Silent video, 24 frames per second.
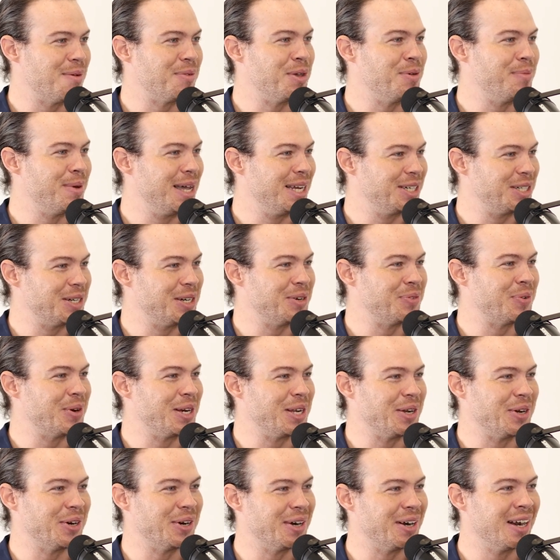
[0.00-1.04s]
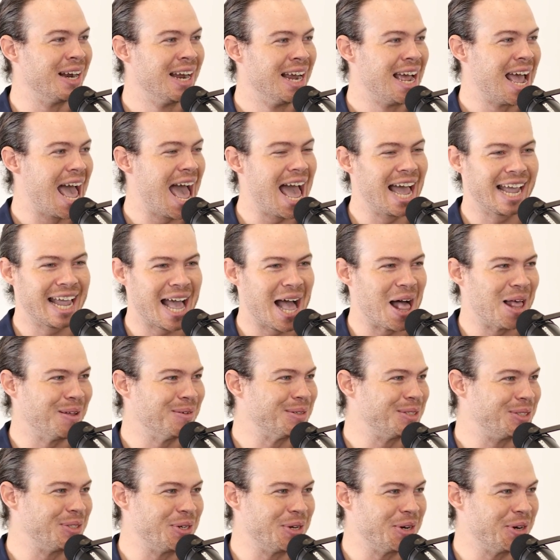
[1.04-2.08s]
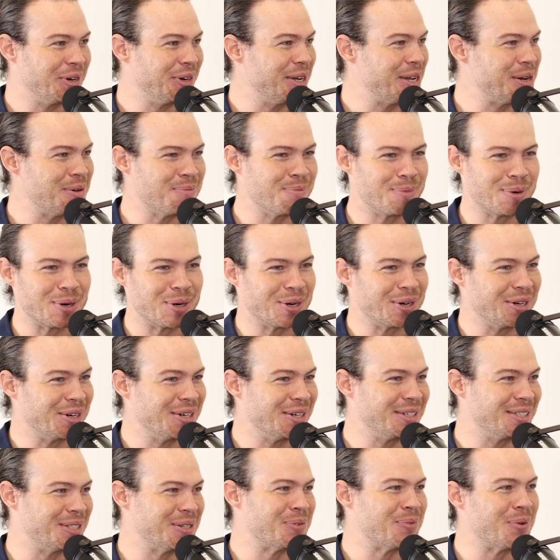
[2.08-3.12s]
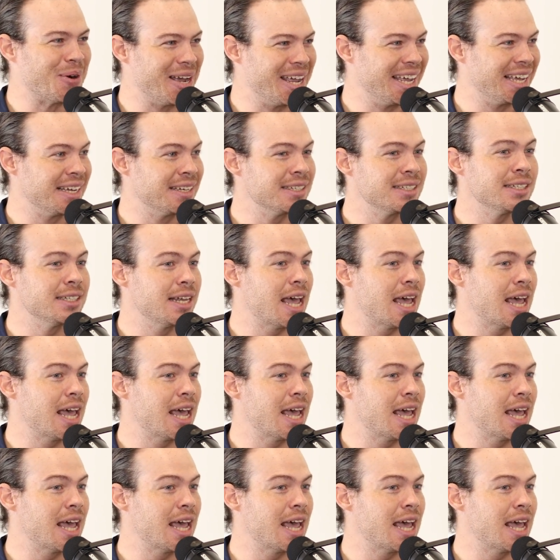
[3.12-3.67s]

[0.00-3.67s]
You mentioned when you're at Kalamazoo, you're eating burgers and wings.